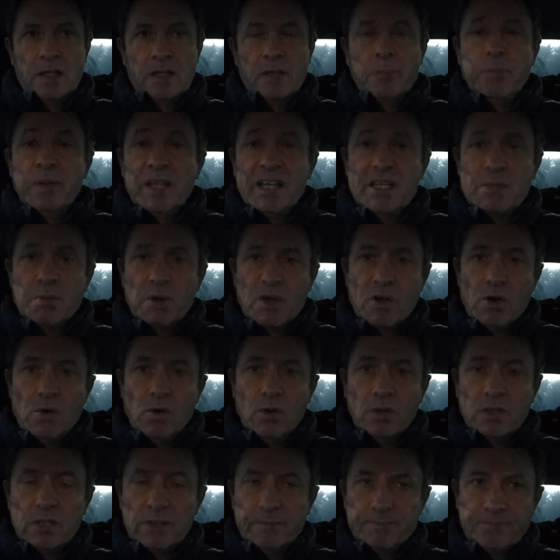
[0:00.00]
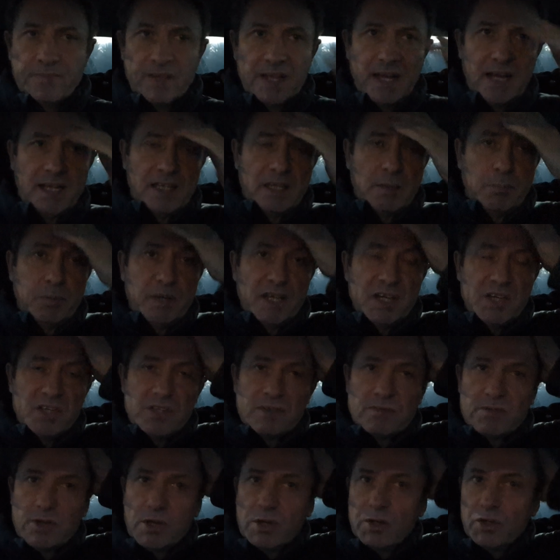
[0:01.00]
The police were called, and the police
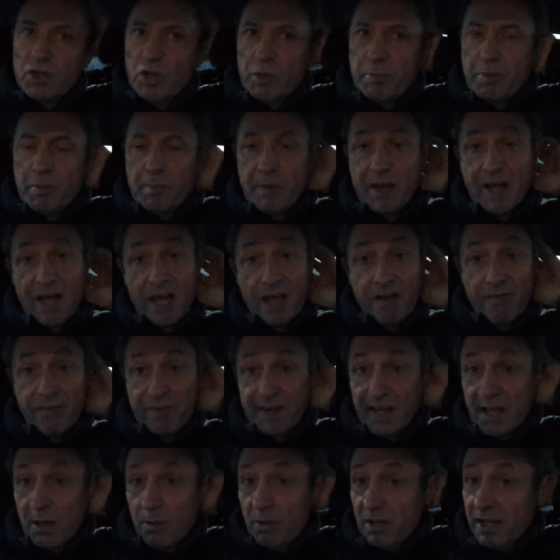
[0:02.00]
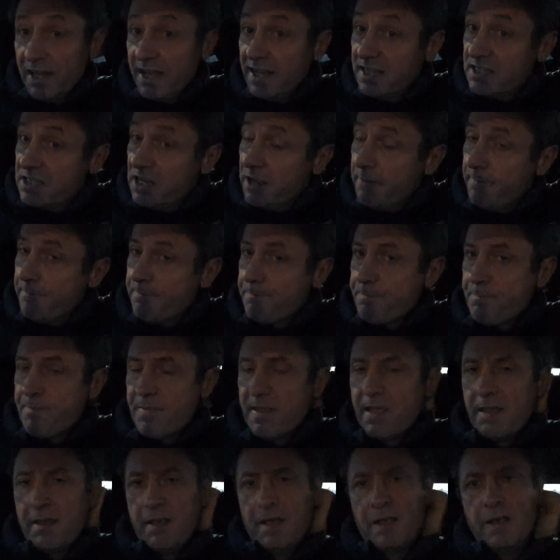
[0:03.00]
turned up about half an hour later.
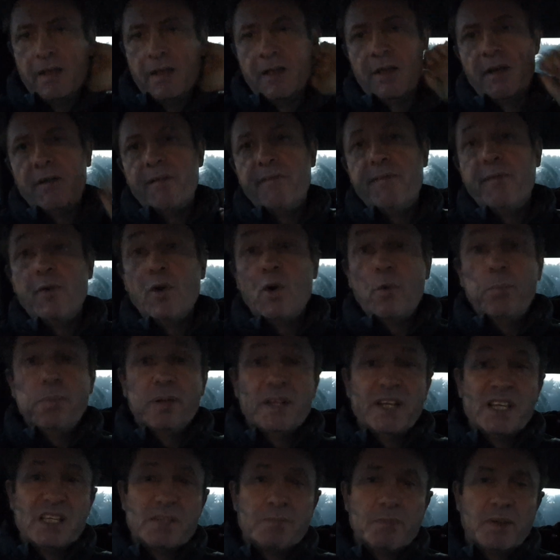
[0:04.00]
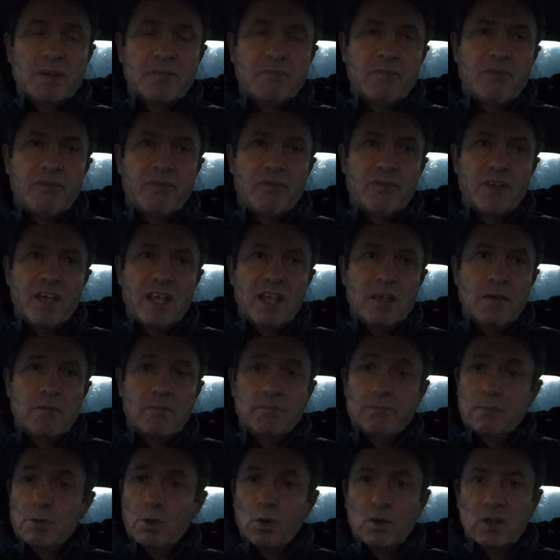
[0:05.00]
Four policemen, three
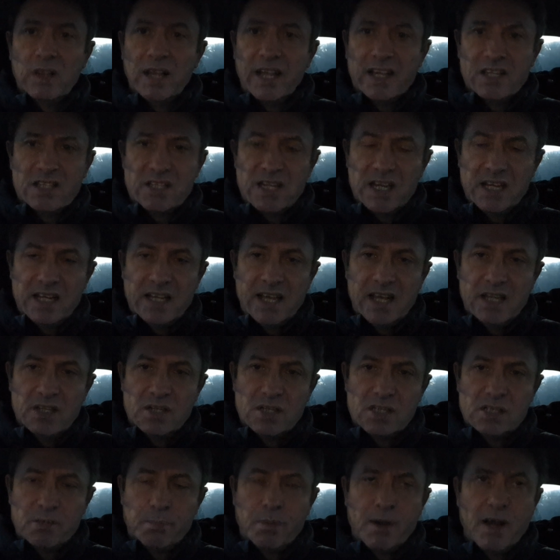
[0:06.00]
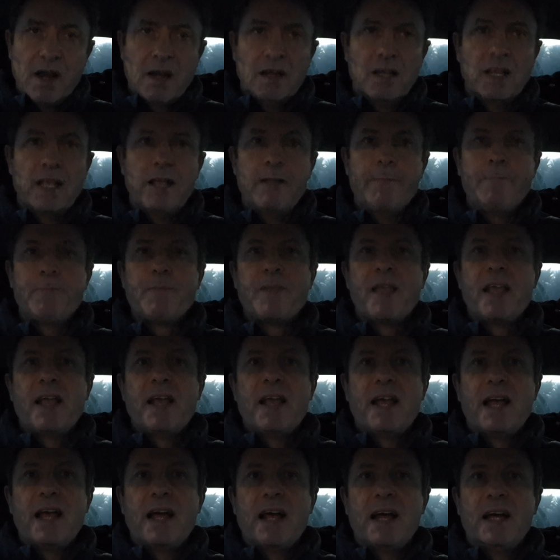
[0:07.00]
looked like teenagers apparently,
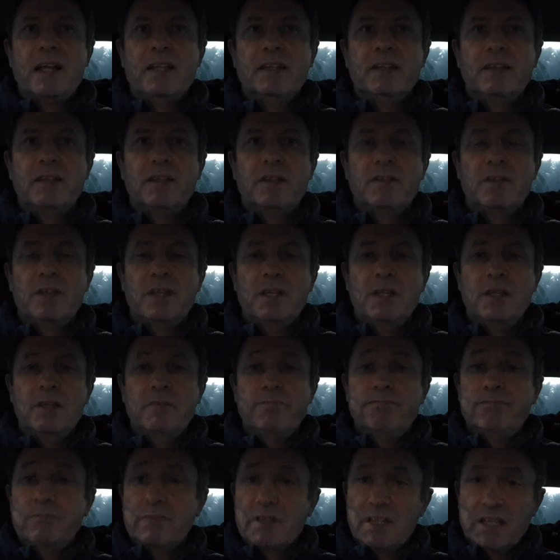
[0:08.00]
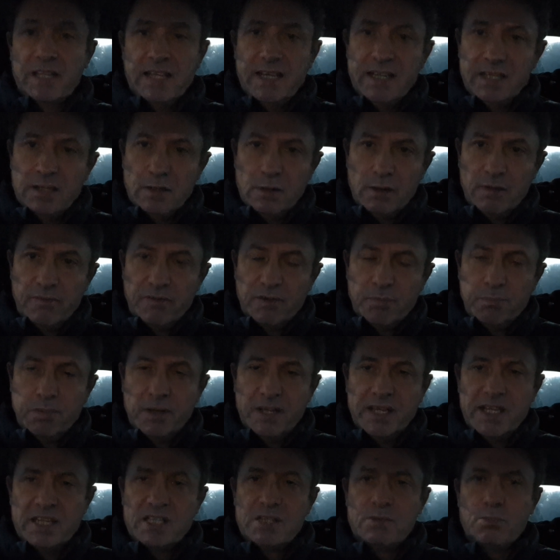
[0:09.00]
and the leader of the
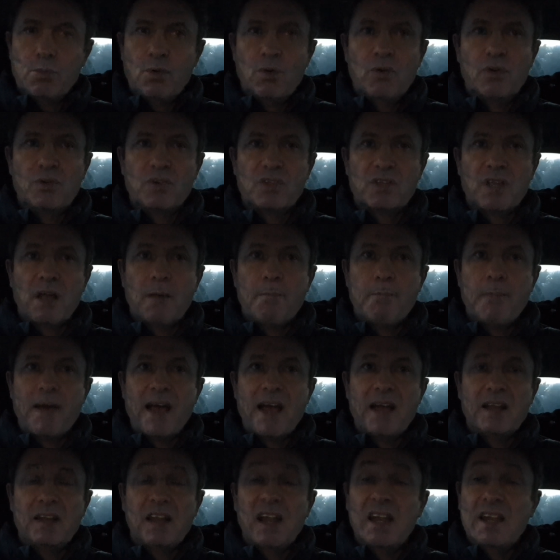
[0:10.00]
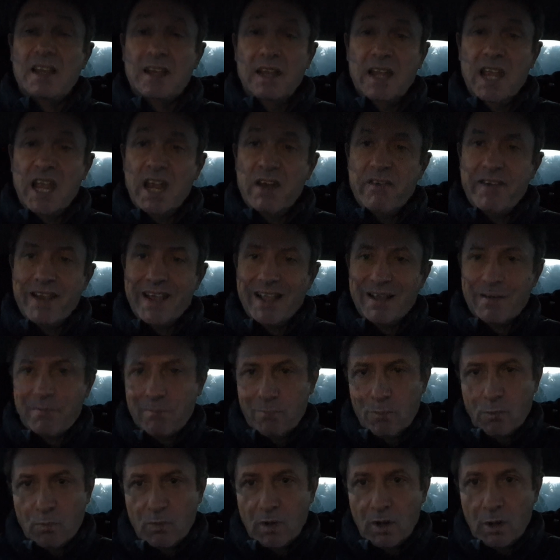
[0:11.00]
police was a man nearing,
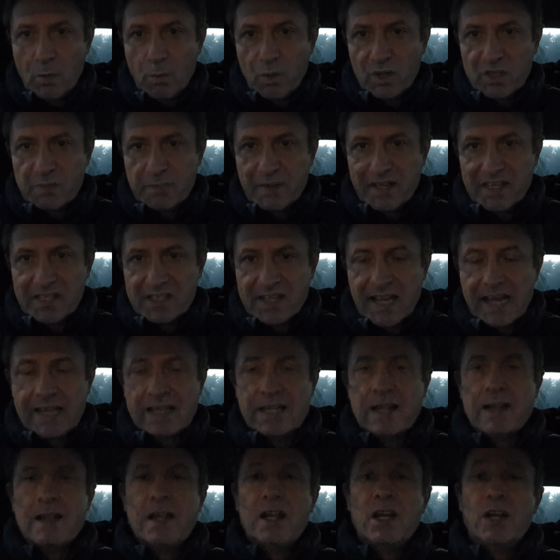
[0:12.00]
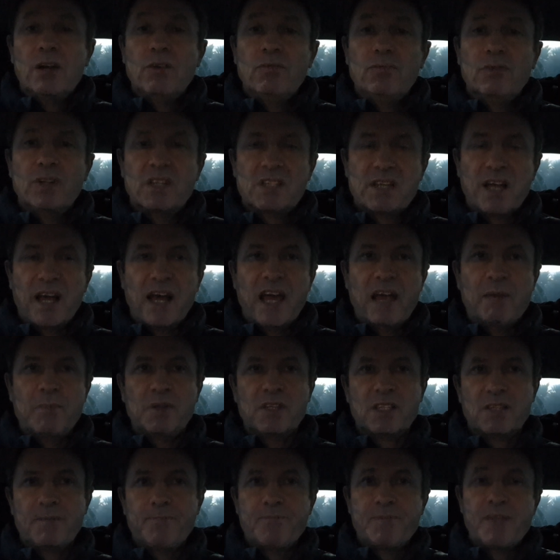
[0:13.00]
or what's been said,
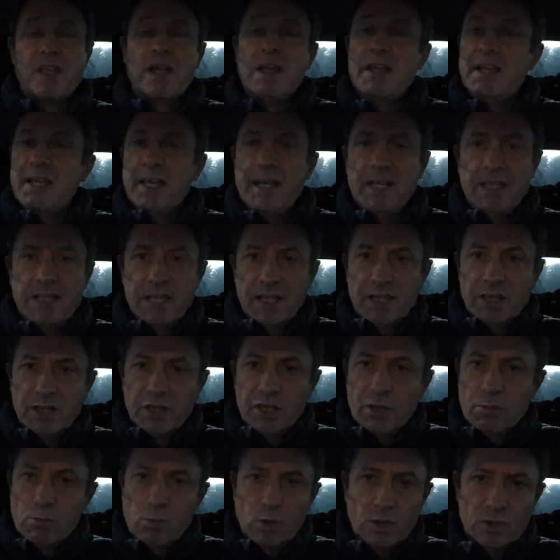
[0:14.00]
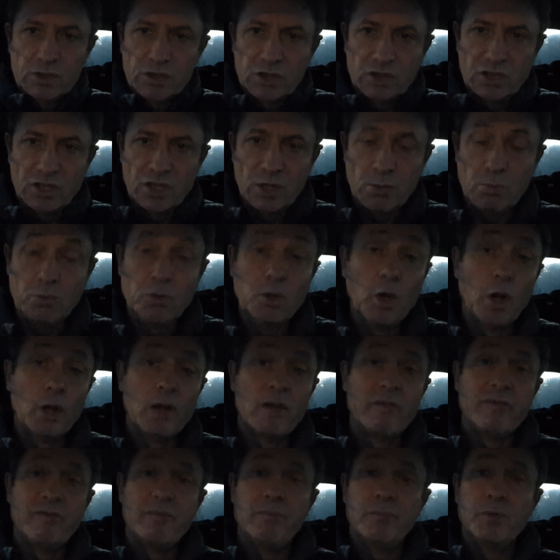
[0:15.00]
retirement. He didn't know what to do. None
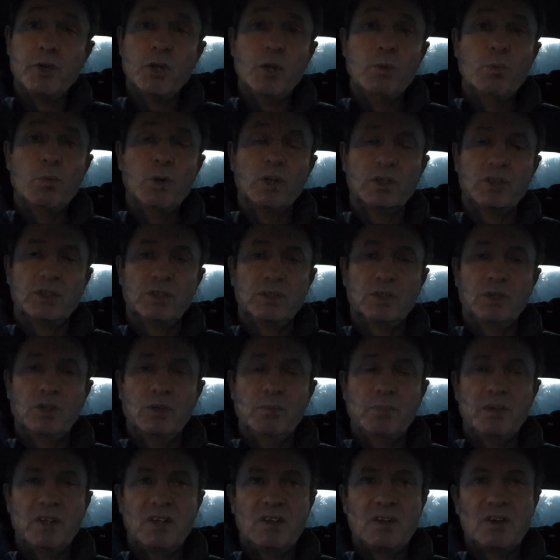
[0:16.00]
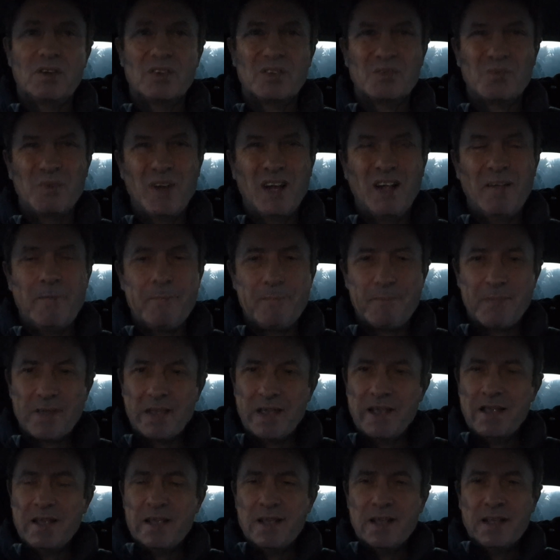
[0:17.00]
of them knew what to do because, well,
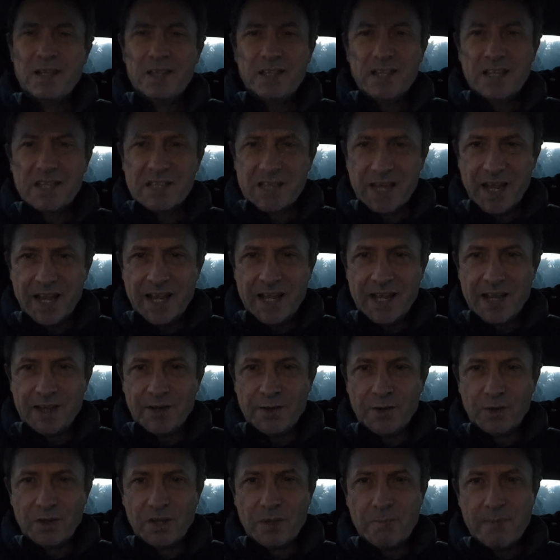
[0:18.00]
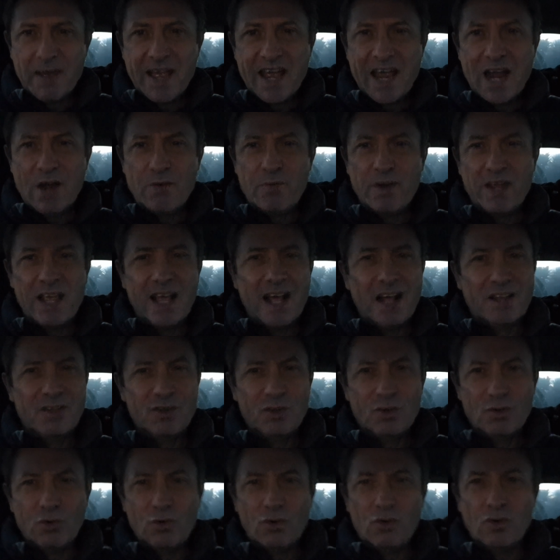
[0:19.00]
you're taking on the Maori and
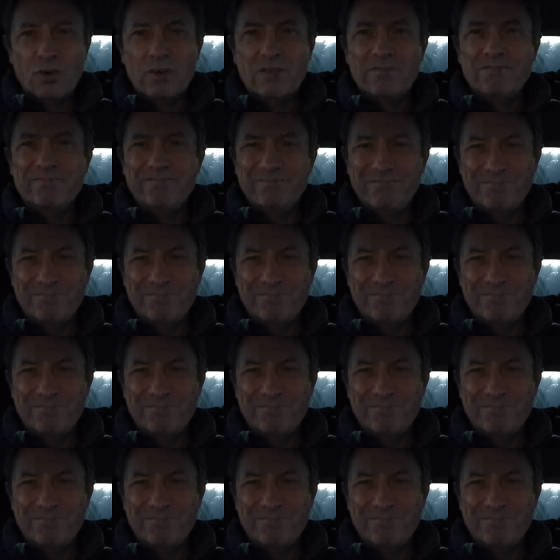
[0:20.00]
your